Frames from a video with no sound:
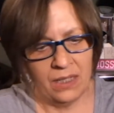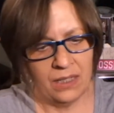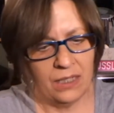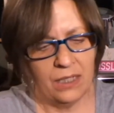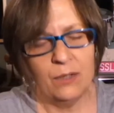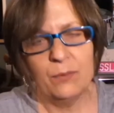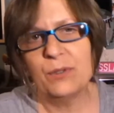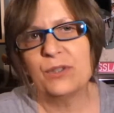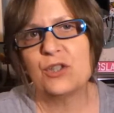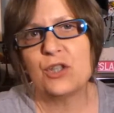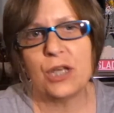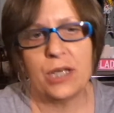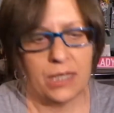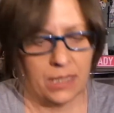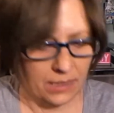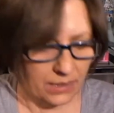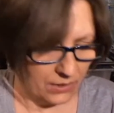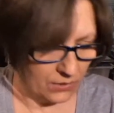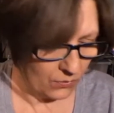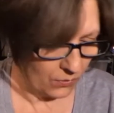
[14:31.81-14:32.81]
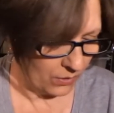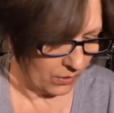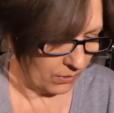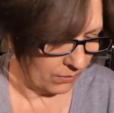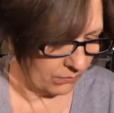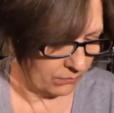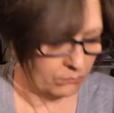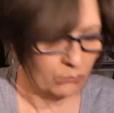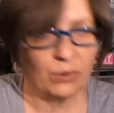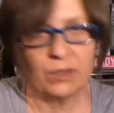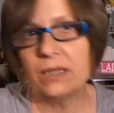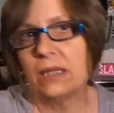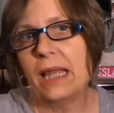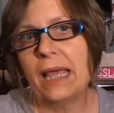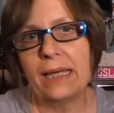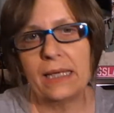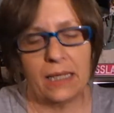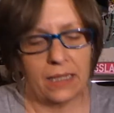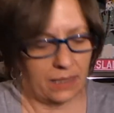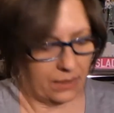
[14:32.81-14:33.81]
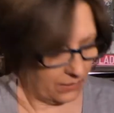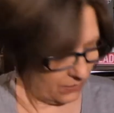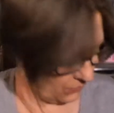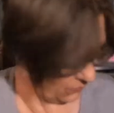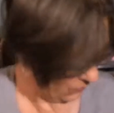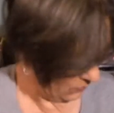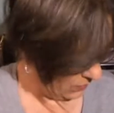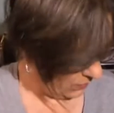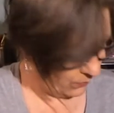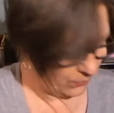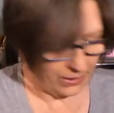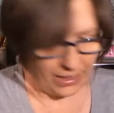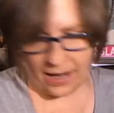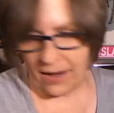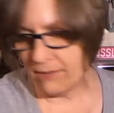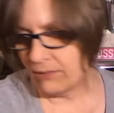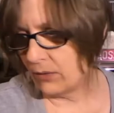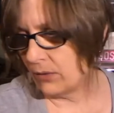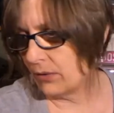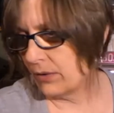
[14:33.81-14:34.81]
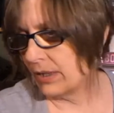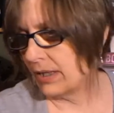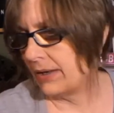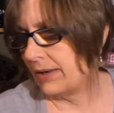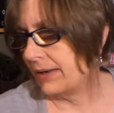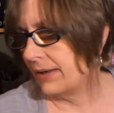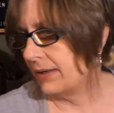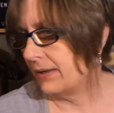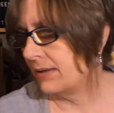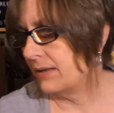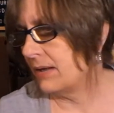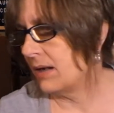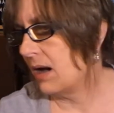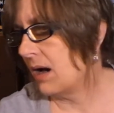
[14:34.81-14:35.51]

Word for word: you know, with jeans or with leggings or whatever in,